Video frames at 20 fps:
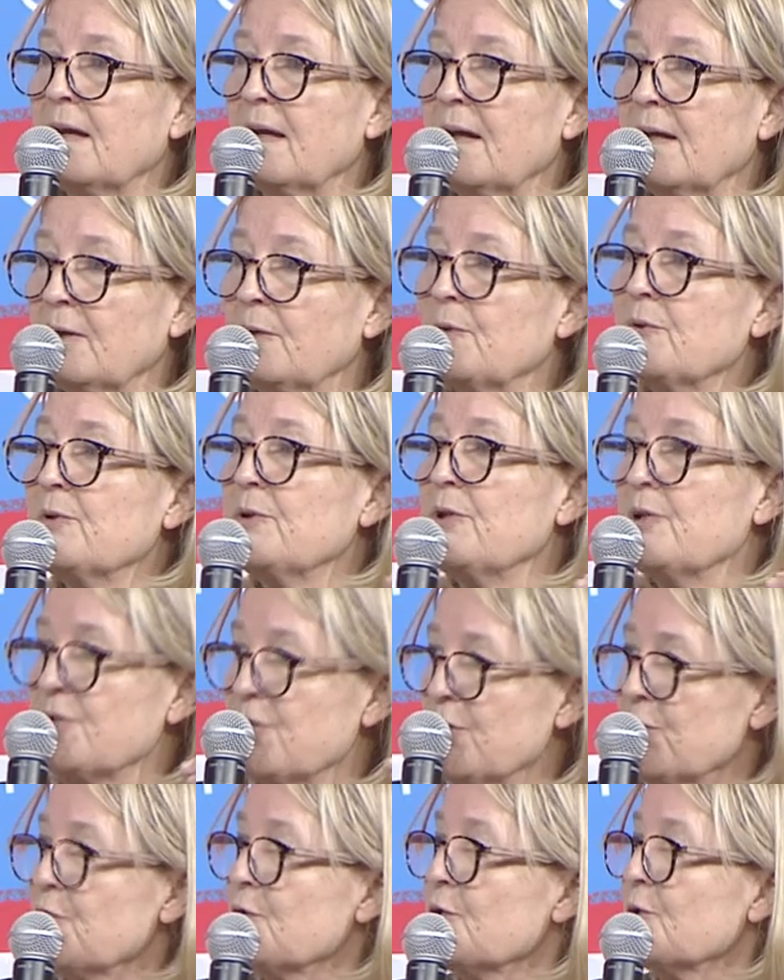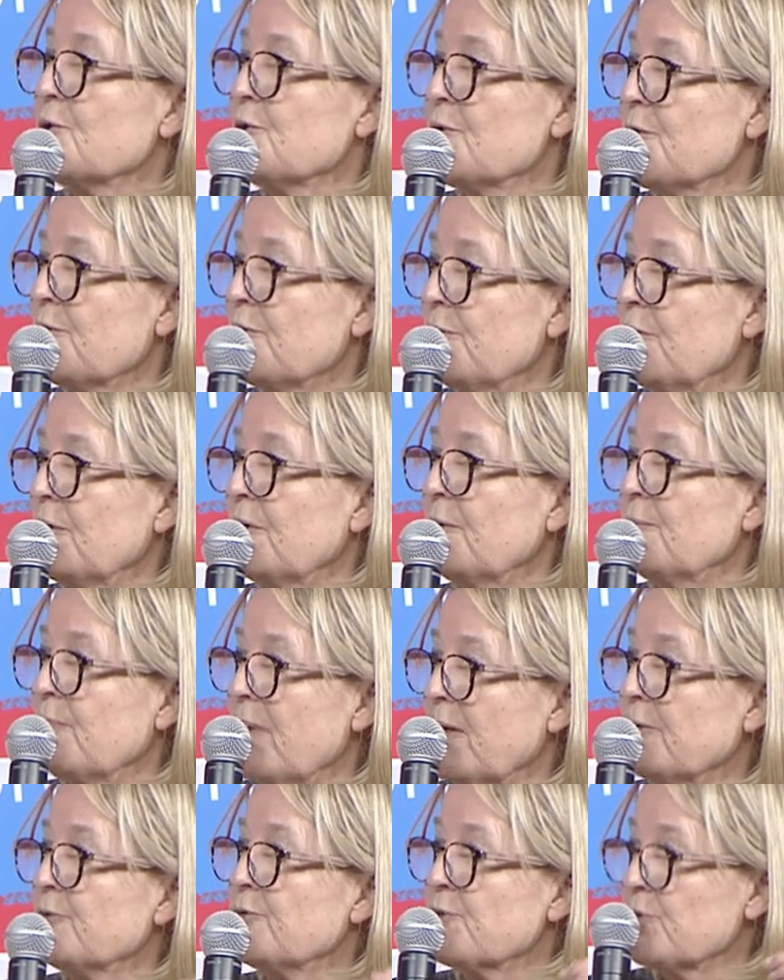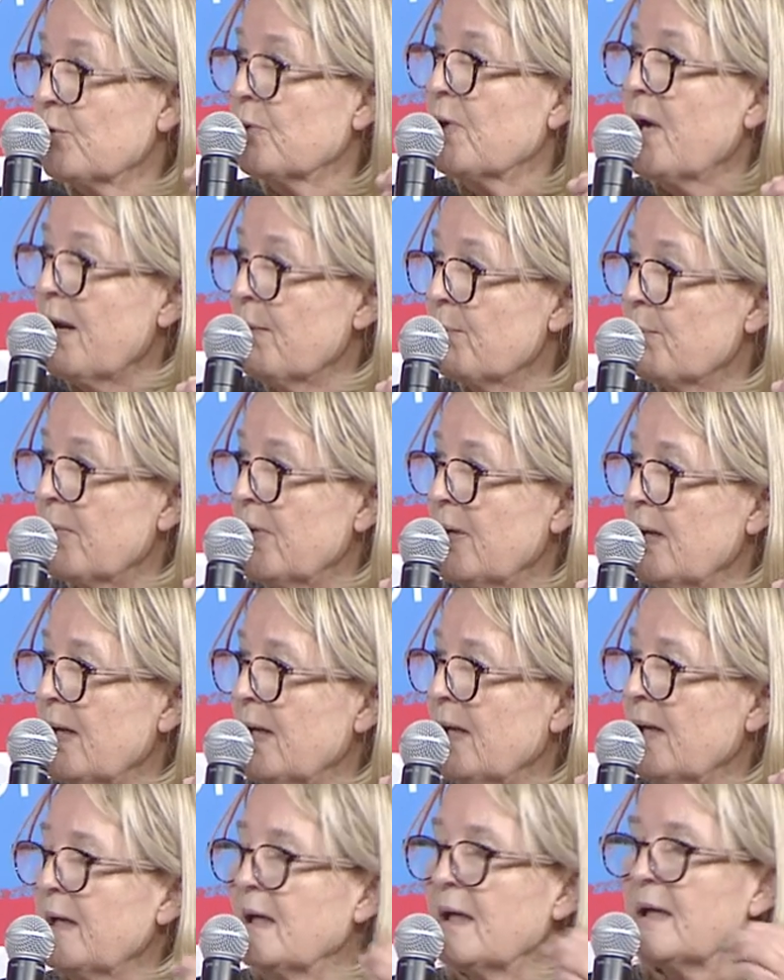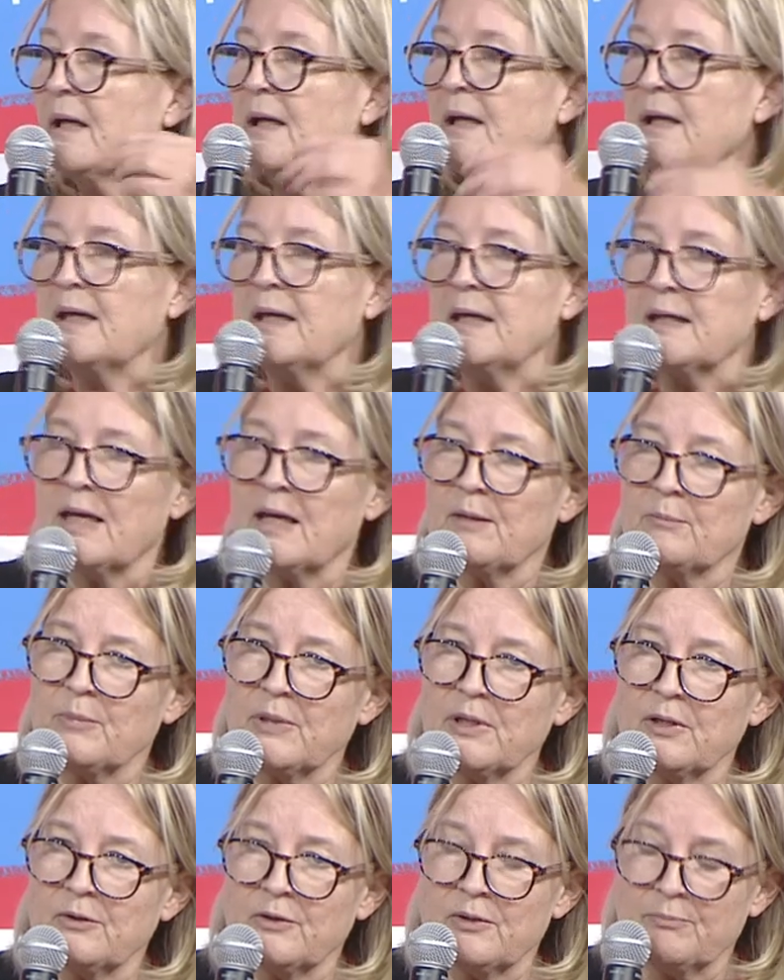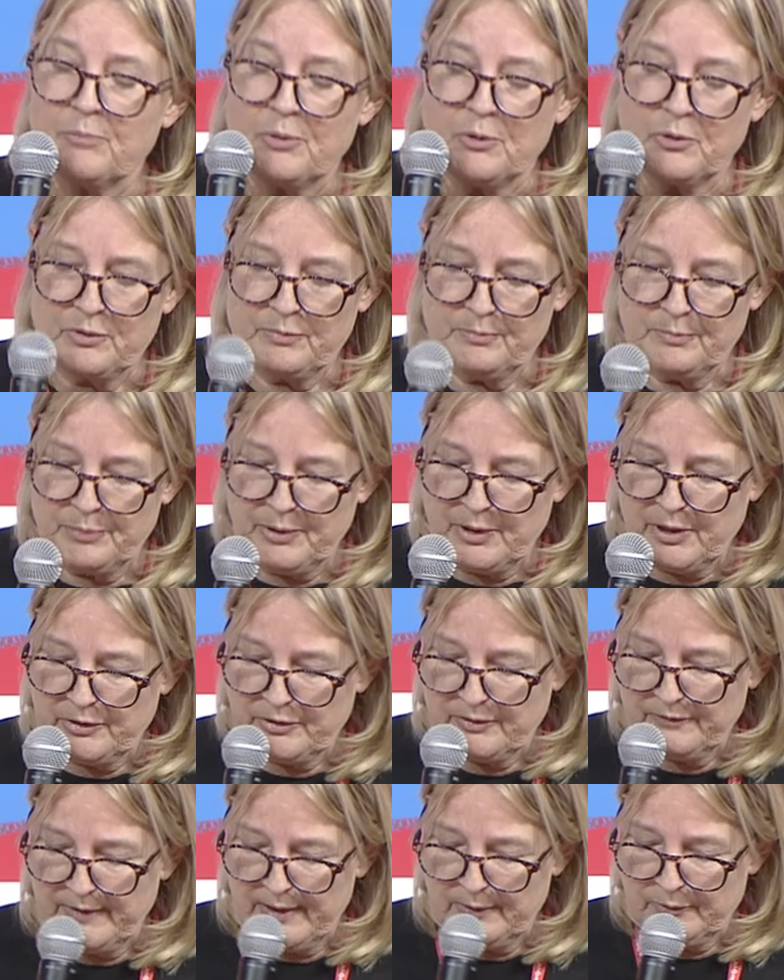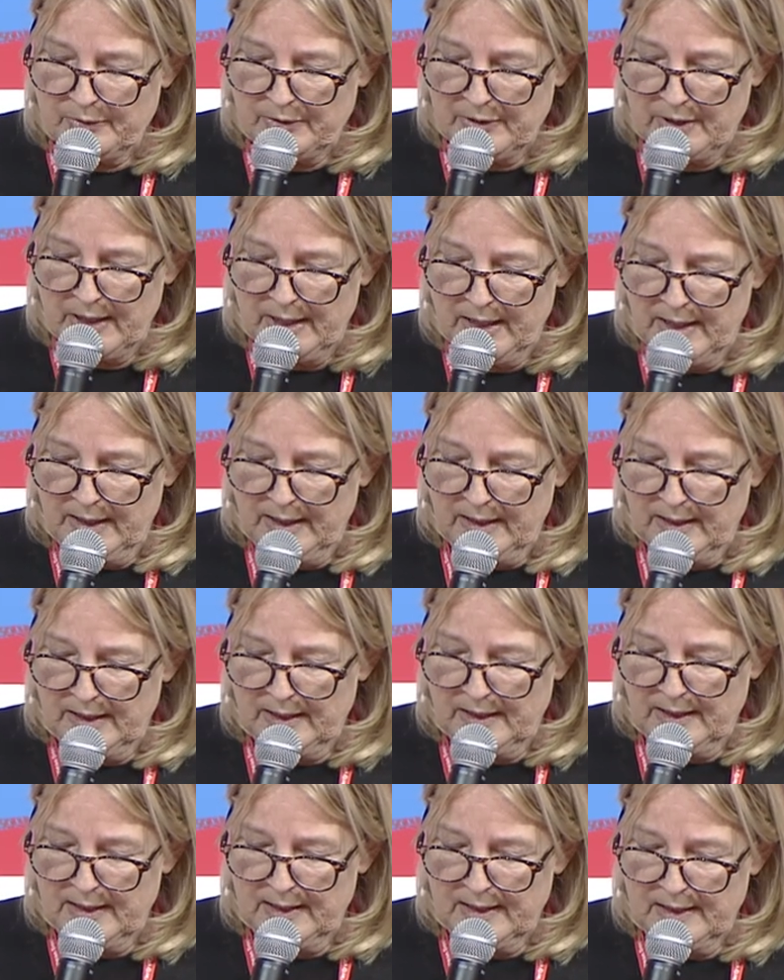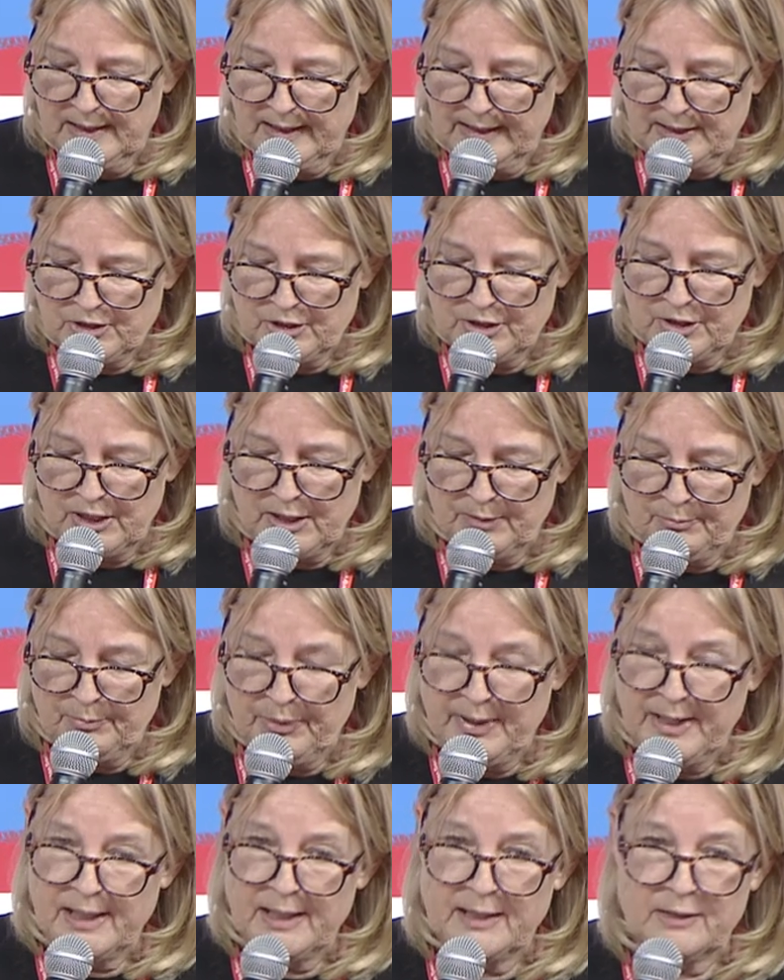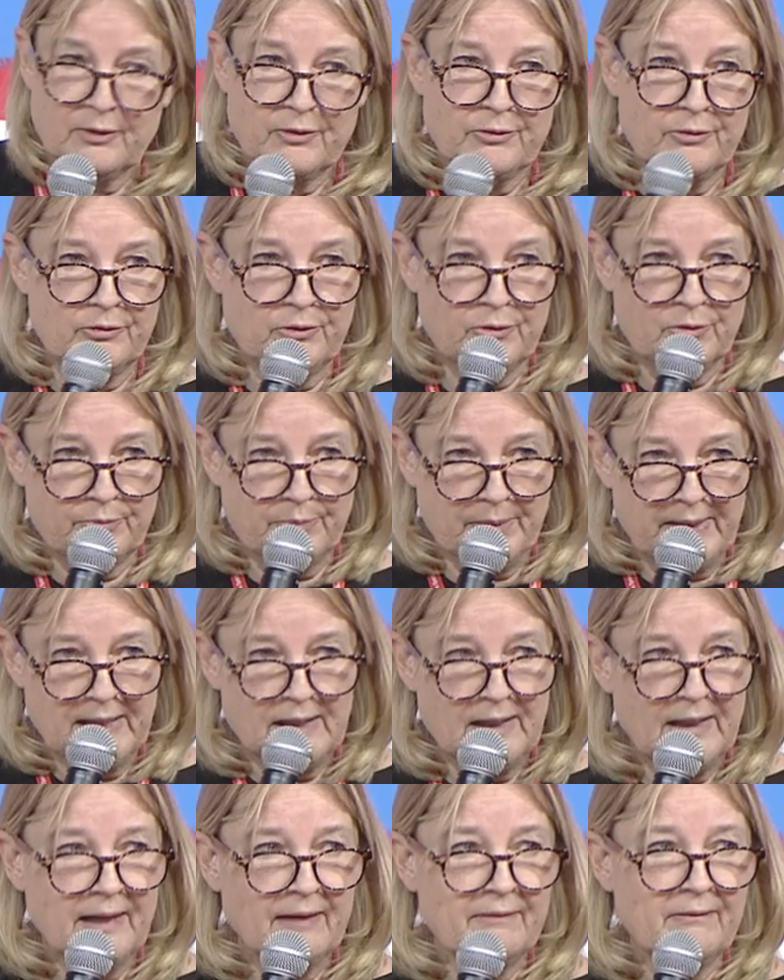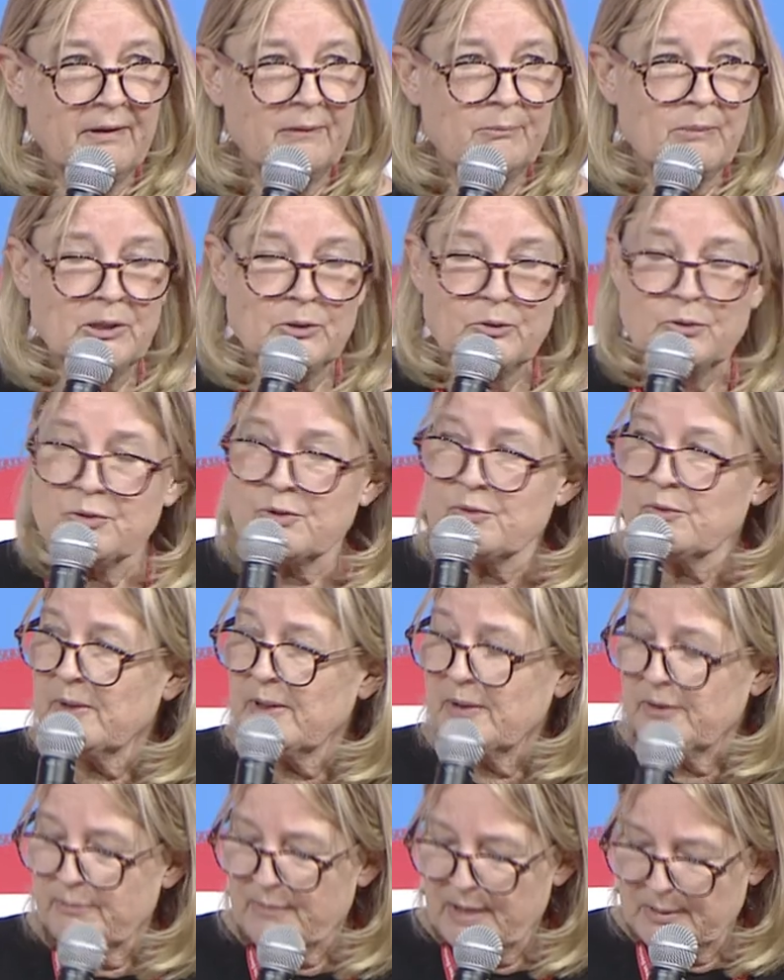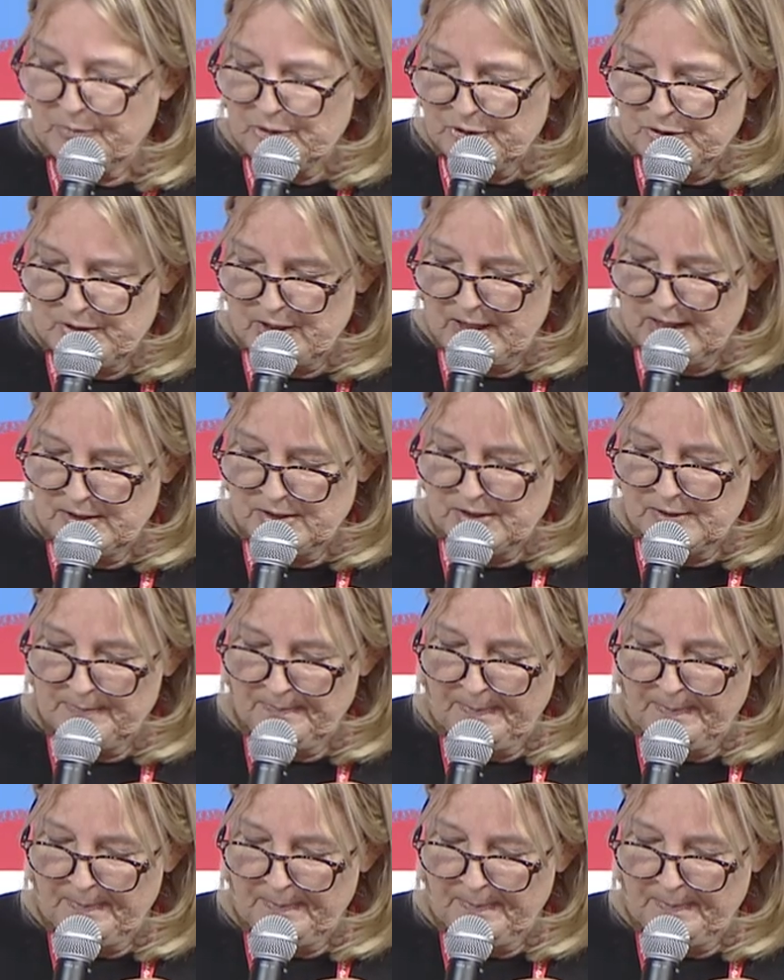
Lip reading: good decisions the months to come. It can be an important part of our election campaign on the European level, but also in the member states.